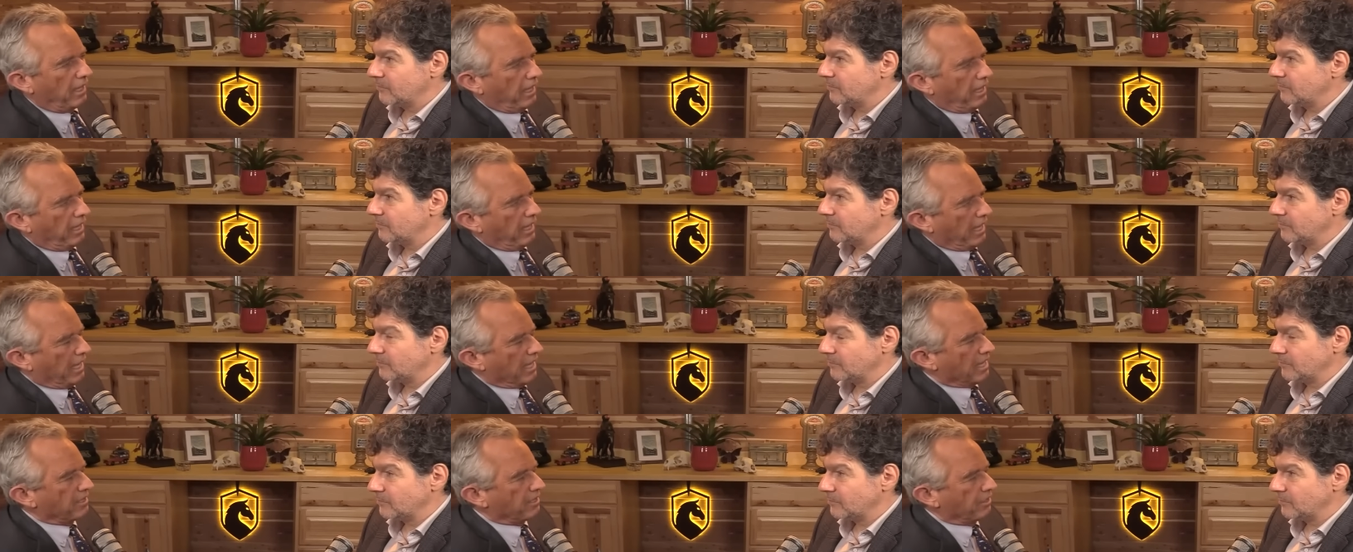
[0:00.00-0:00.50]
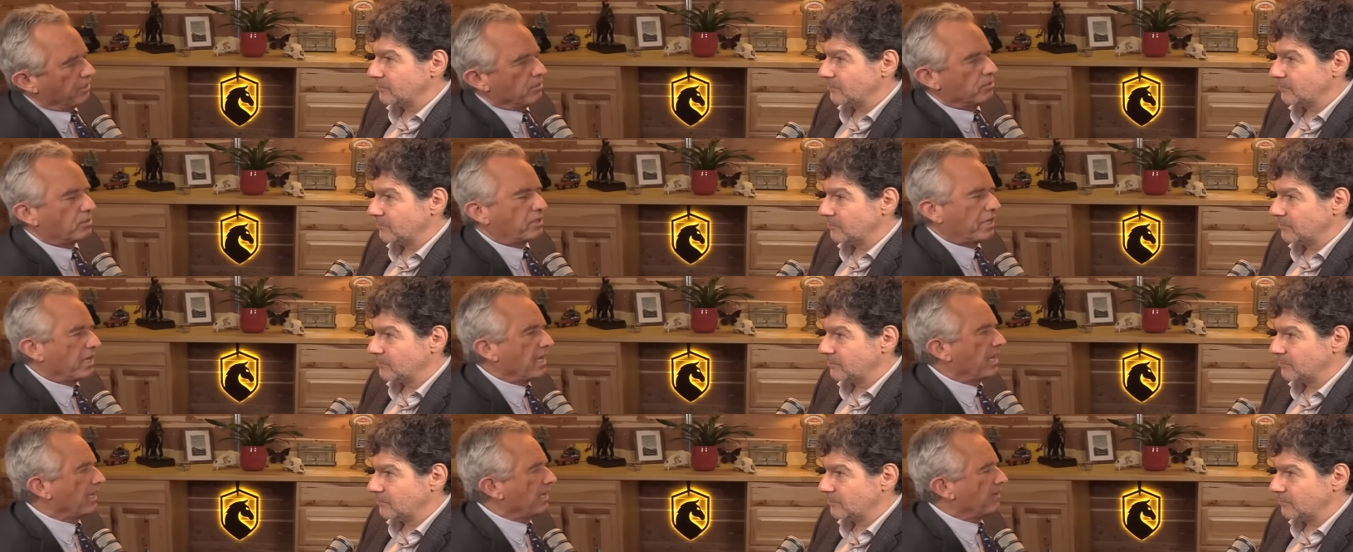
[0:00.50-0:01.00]
Speaker 1: And you
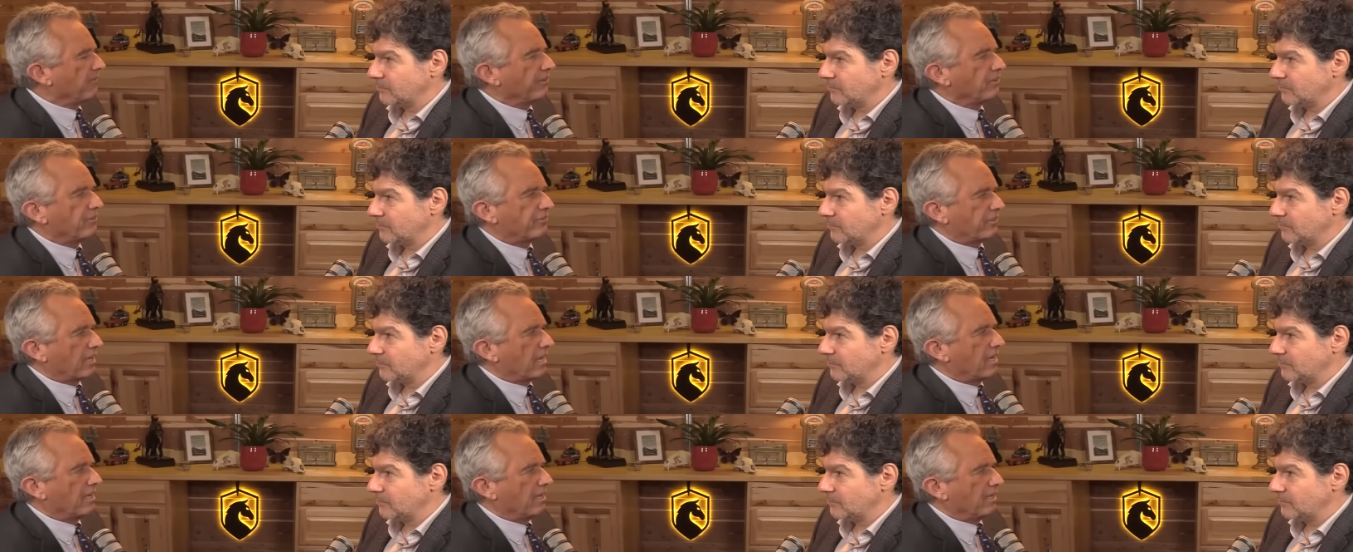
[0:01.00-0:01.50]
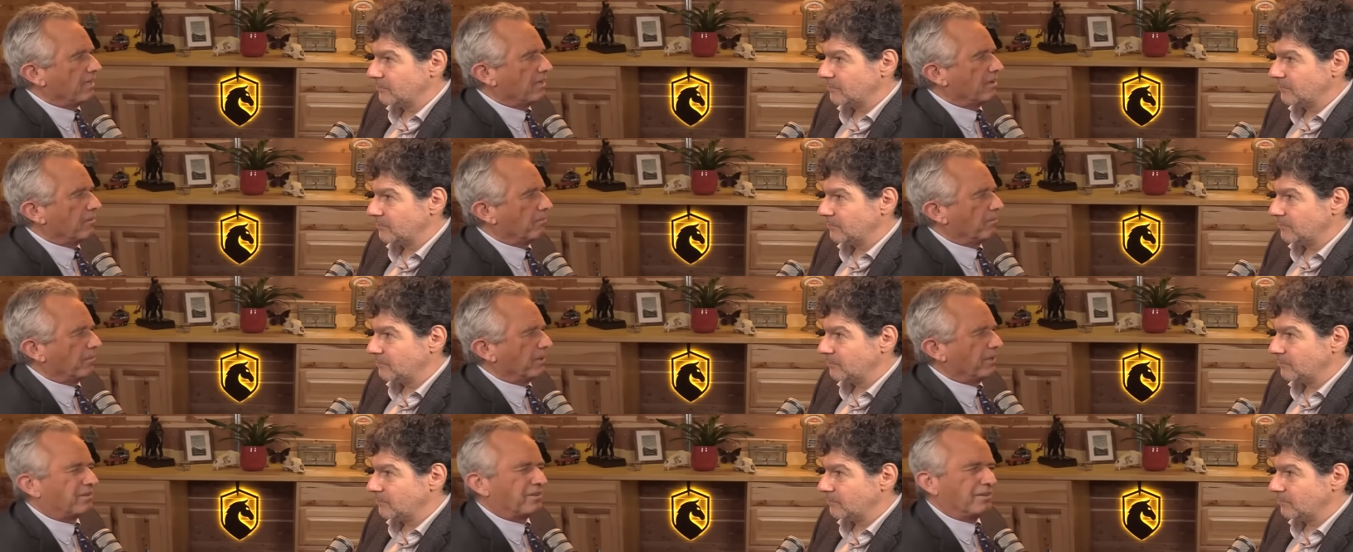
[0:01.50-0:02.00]
can't even say to them,
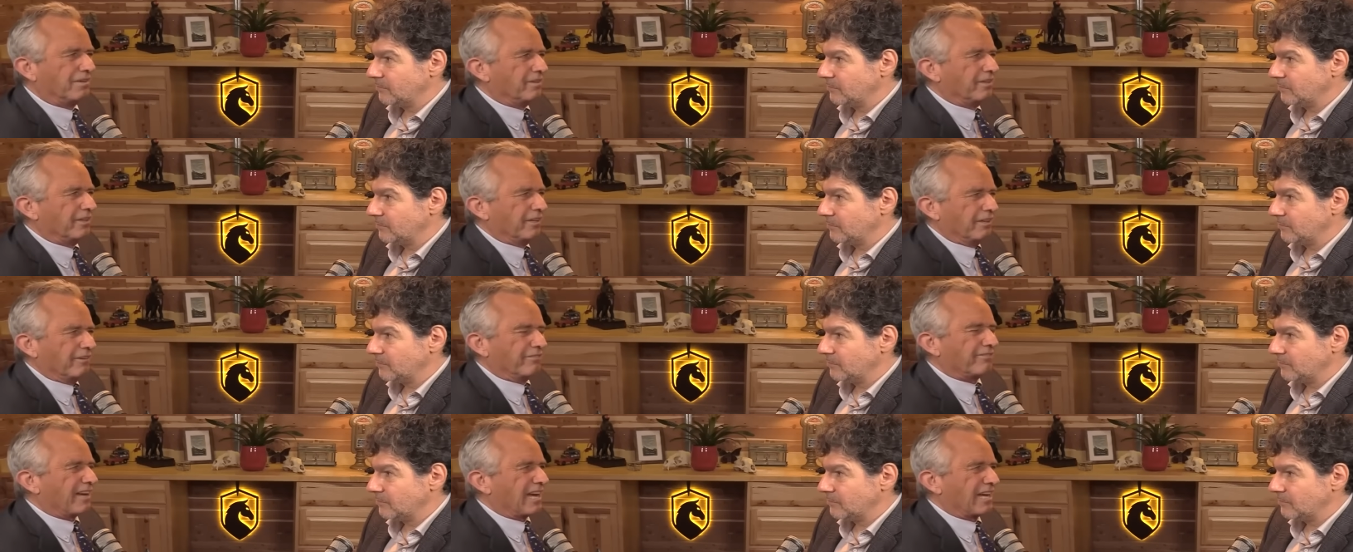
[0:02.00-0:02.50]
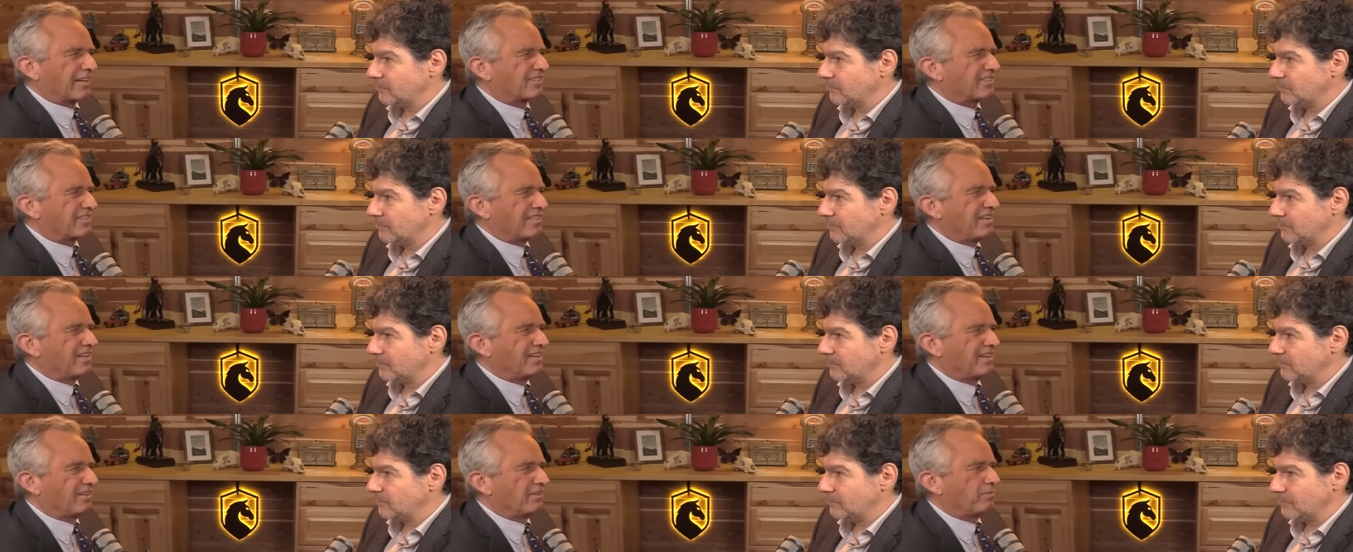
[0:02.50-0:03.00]
but the
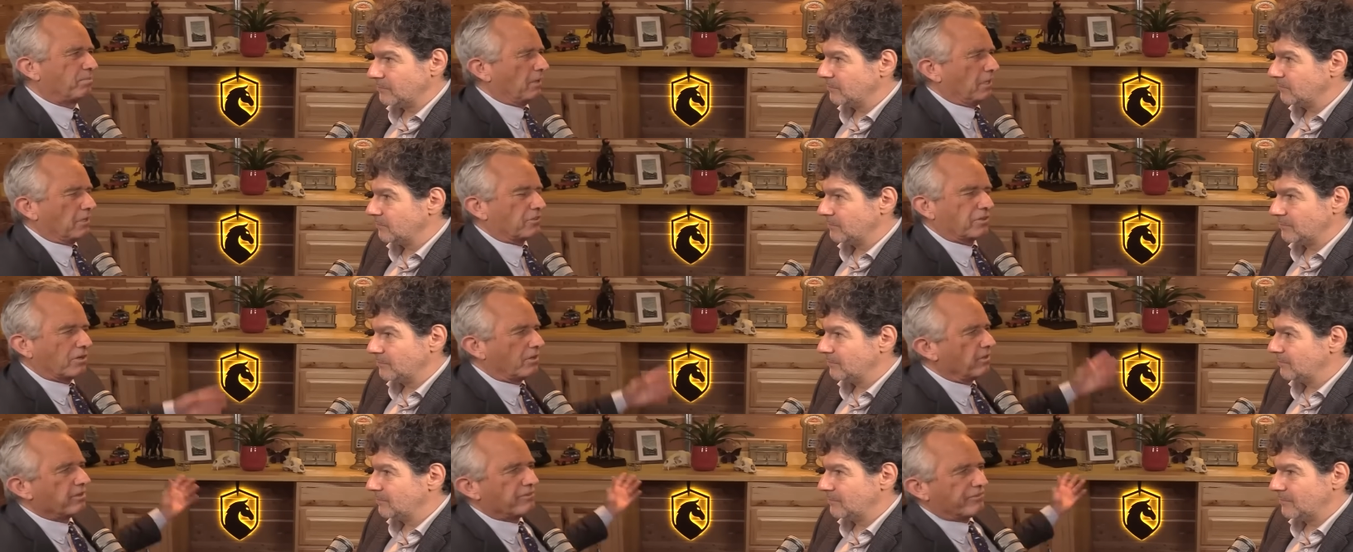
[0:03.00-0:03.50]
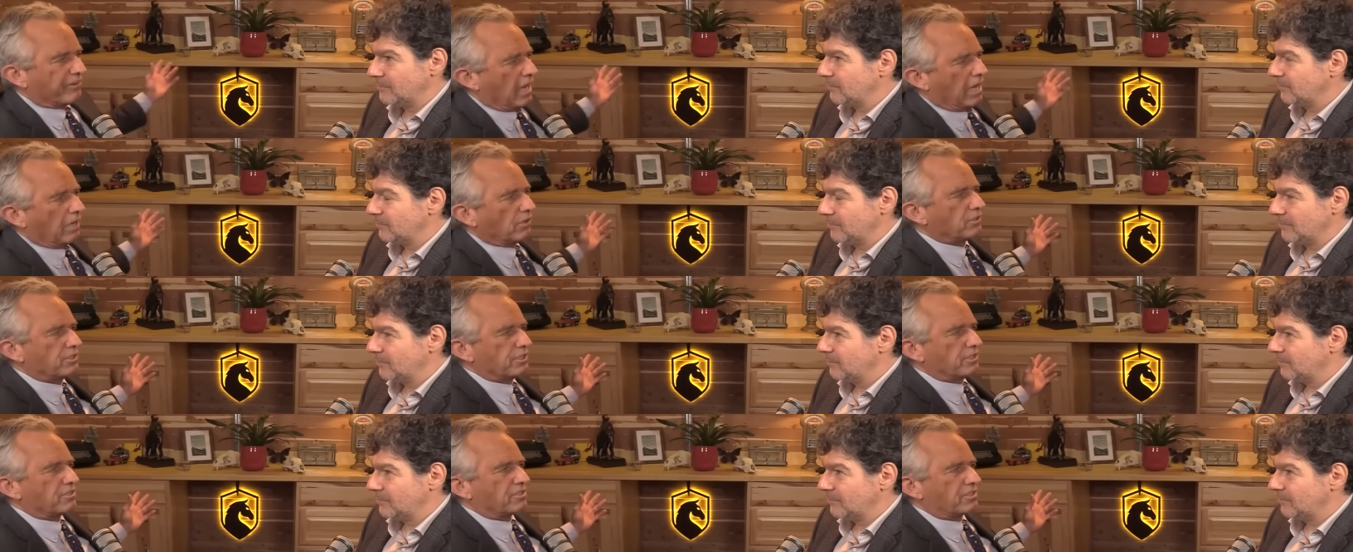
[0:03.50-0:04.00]
vaccines, but Tony
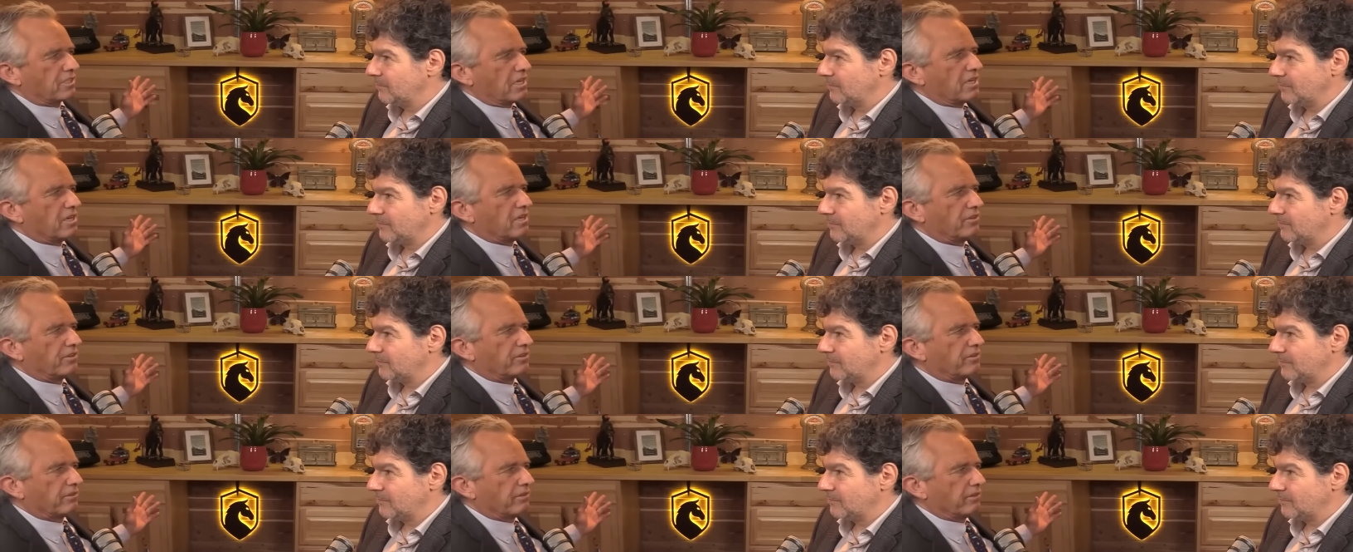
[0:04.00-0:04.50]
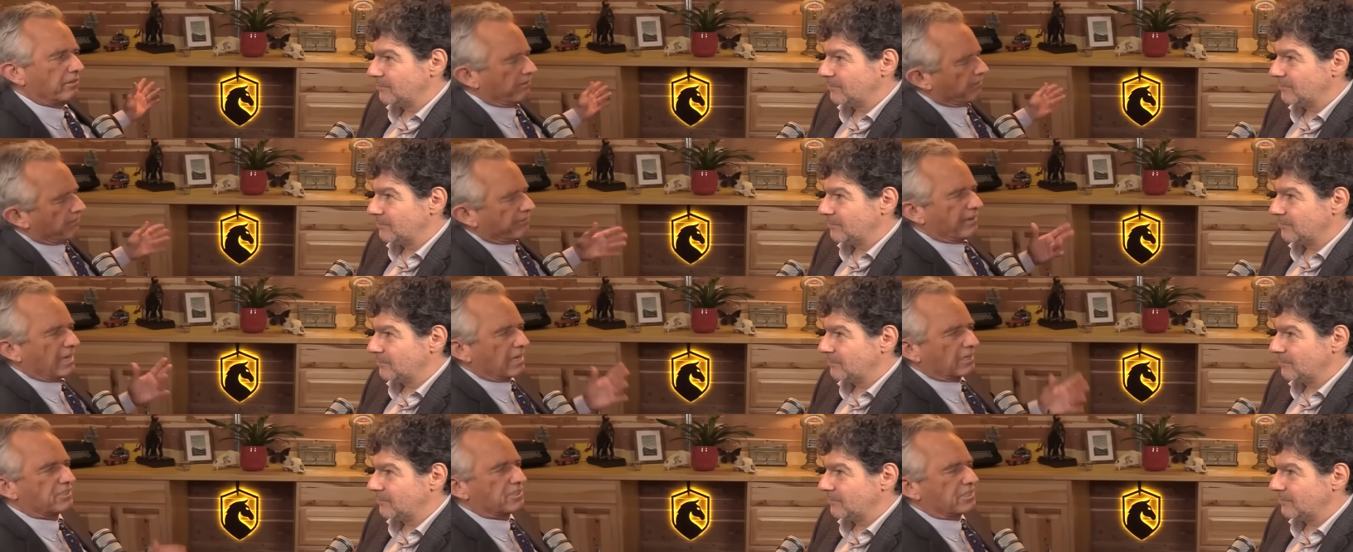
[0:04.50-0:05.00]
Fauci says
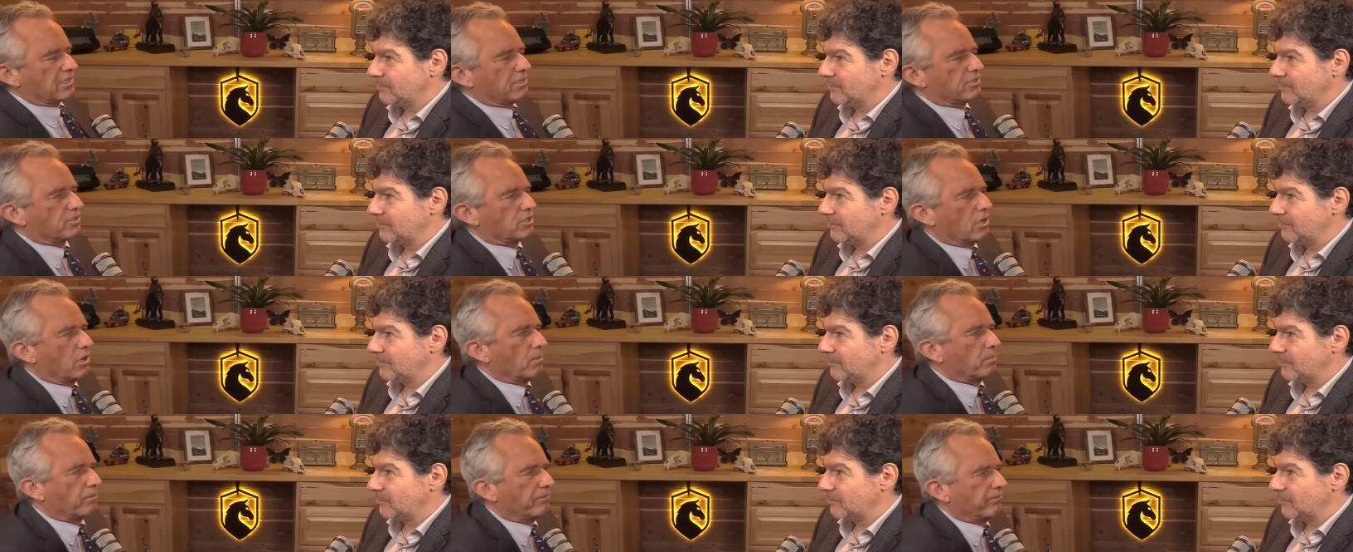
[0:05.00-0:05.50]
vaccines don't